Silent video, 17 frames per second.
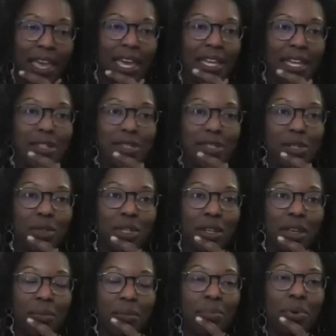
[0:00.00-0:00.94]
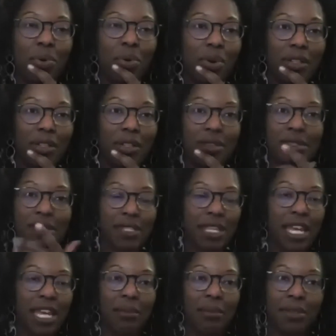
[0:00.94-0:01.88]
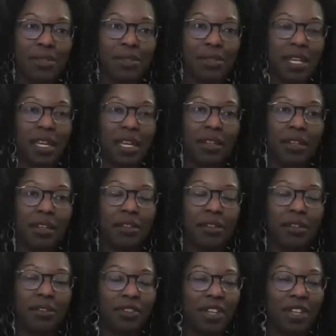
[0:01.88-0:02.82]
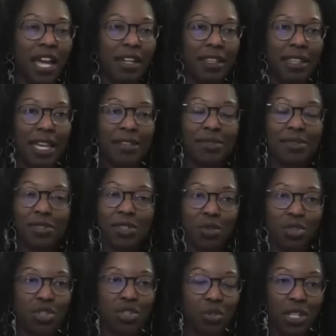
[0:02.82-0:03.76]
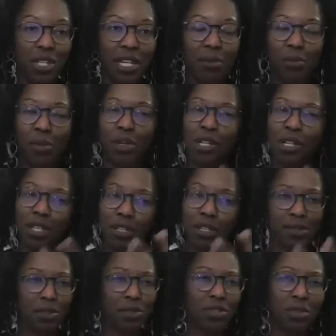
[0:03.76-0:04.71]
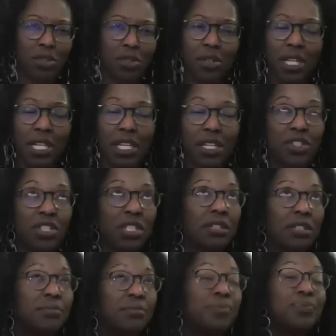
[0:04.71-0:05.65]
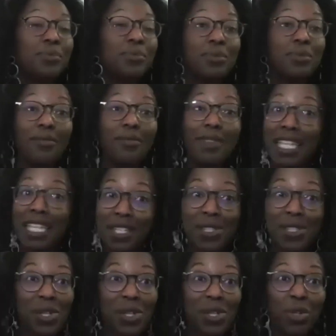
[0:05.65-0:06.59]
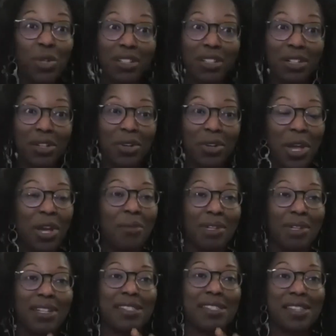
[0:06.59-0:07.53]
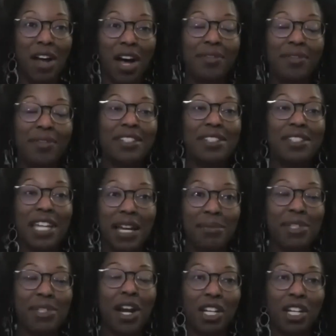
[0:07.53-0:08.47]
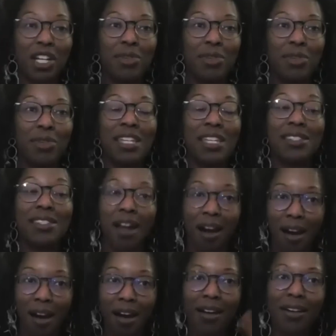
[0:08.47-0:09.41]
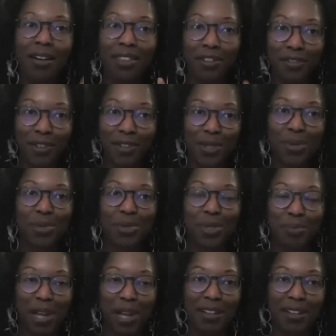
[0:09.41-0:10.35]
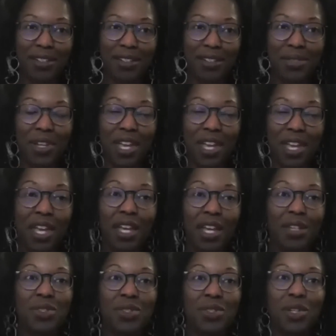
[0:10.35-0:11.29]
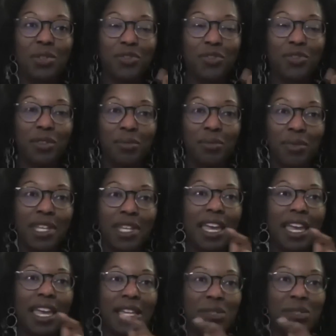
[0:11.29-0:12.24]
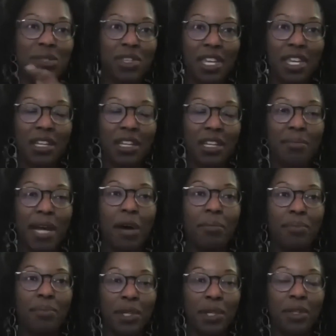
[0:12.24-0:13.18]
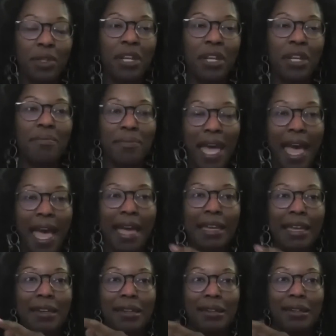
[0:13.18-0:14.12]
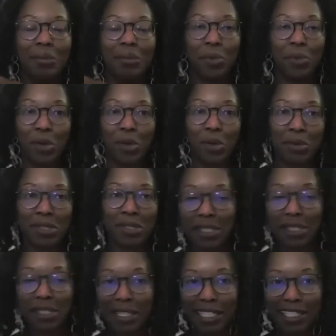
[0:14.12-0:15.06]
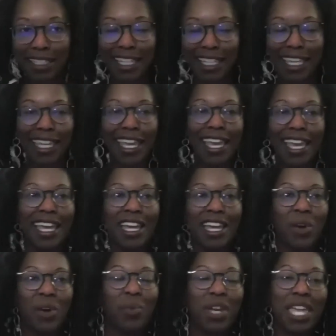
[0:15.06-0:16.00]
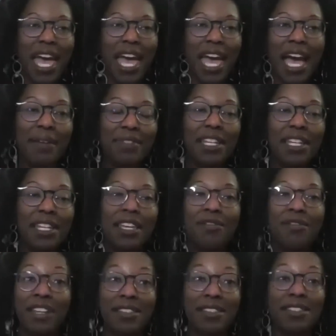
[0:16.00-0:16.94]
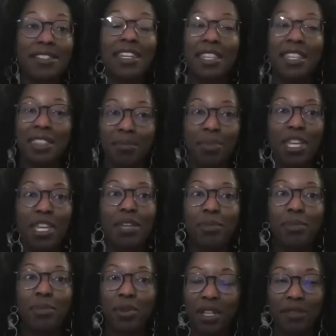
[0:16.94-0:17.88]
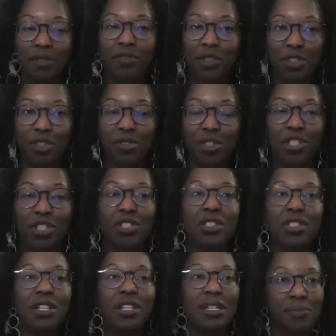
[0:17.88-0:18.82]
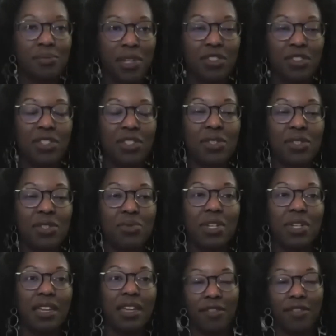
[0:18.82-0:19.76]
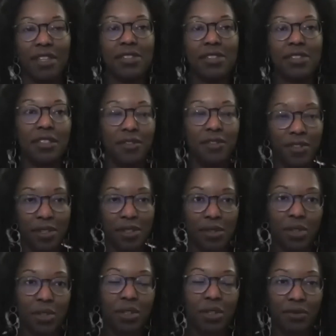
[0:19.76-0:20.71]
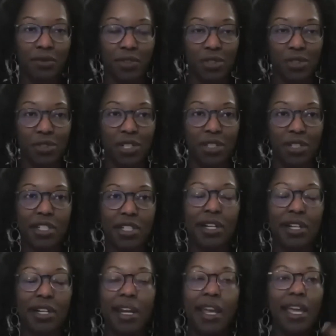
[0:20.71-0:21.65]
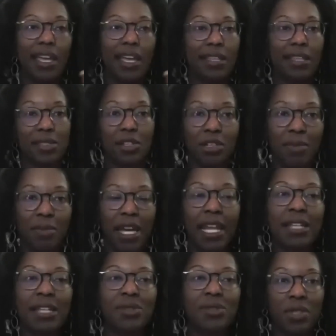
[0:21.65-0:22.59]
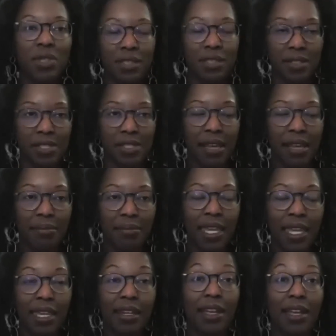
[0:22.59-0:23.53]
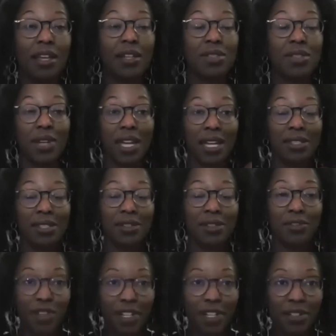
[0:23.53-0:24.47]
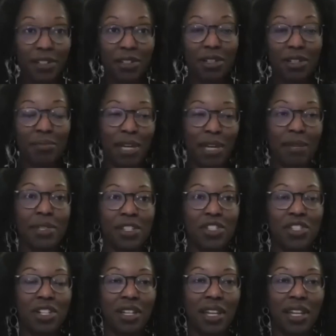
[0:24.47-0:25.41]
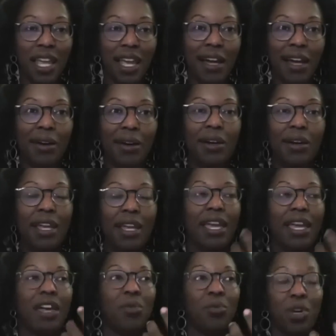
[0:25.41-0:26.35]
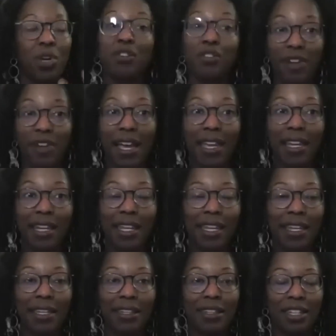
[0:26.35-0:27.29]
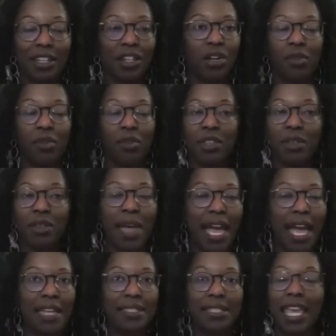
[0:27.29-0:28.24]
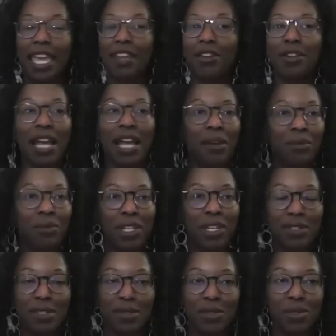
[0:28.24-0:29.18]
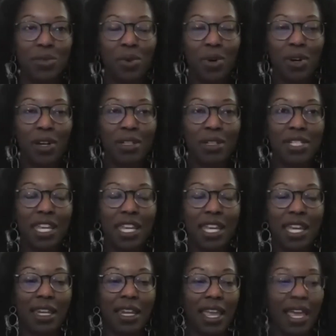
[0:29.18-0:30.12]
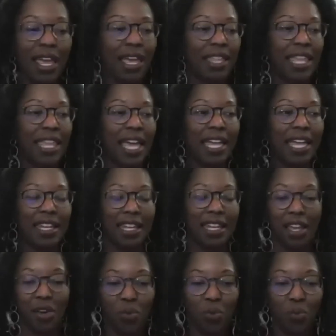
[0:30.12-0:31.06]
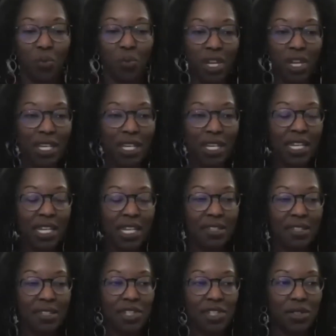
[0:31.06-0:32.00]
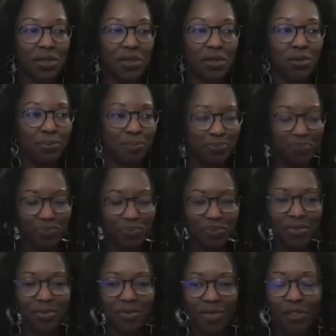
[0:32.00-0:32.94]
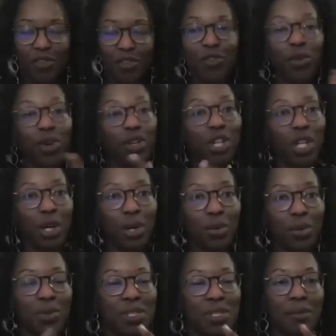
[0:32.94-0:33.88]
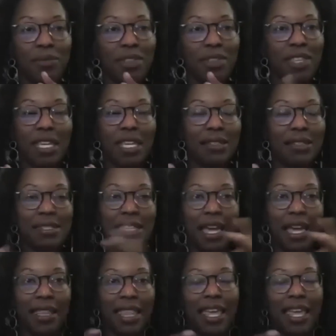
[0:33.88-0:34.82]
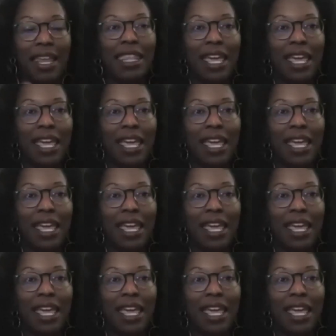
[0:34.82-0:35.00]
And so the importance, as Gabrielle said, of kind of that social network and social cohesion is so critical, because oftentimes our communities are the first responders. So for me, as we think about building back more resiliently, we have to invest in the people infrastructure as much as we invest in the physical infrastructure. And so you might ask, what does that mean? So as a funder in my position now, we're finding, over the past 8 or 9 weeks of this quarantine, that we need to forego some things that